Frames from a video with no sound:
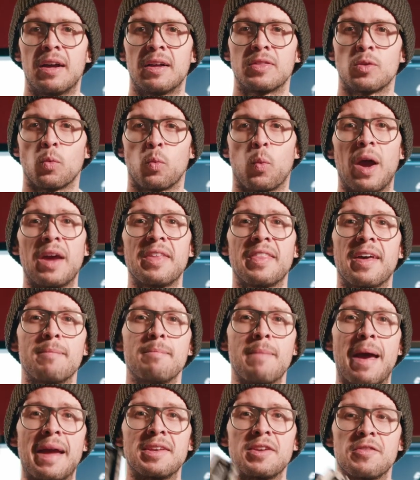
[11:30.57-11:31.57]
the way they
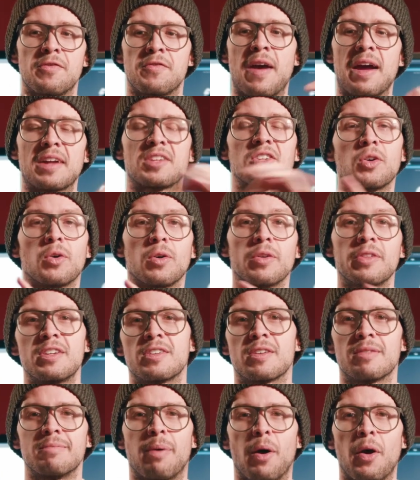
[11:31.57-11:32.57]
manufacture all
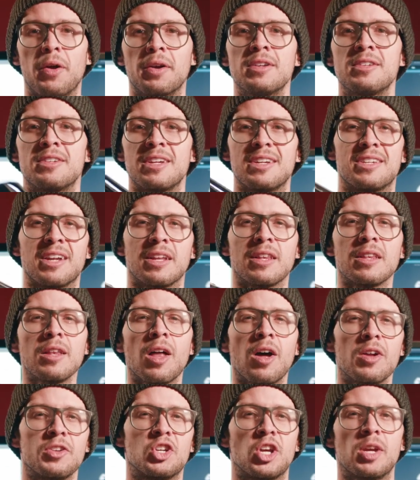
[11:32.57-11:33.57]
these components is a
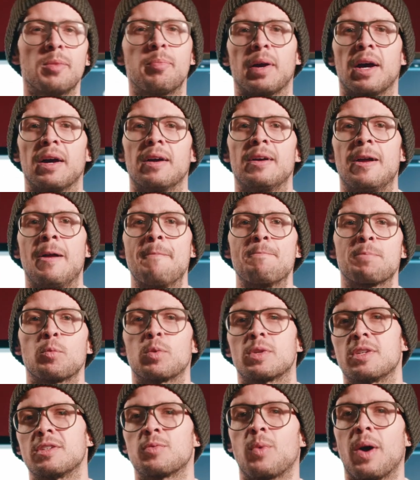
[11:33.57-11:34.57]
lot cheaper,
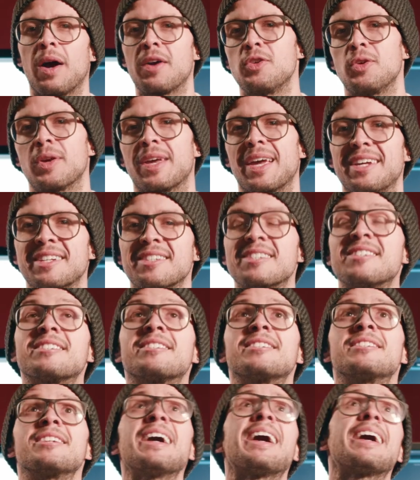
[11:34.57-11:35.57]
which is why you get
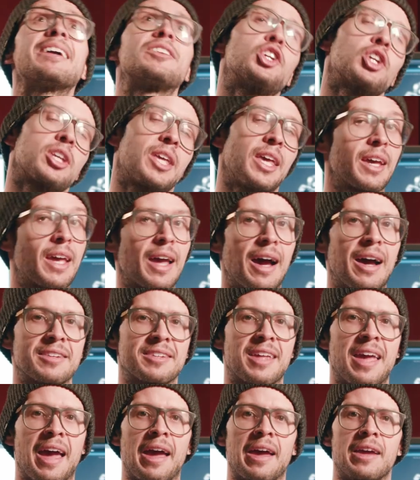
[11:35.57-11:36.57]
such a
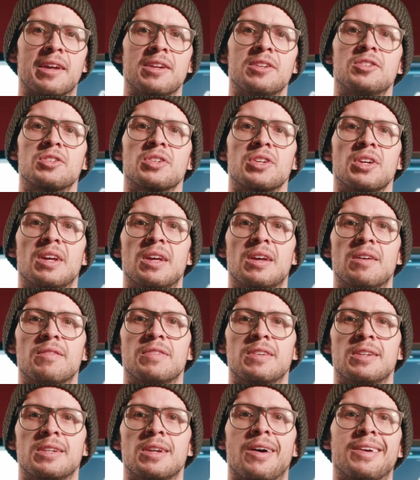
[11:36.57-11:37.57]
kick-ass cage
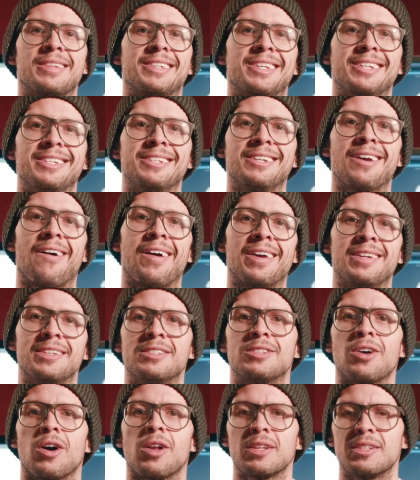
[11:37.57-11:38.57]
for
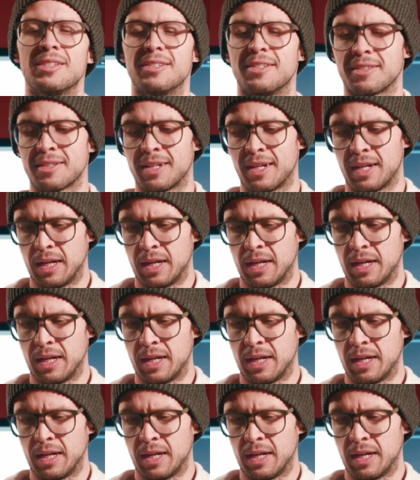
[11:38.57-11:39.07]
$99.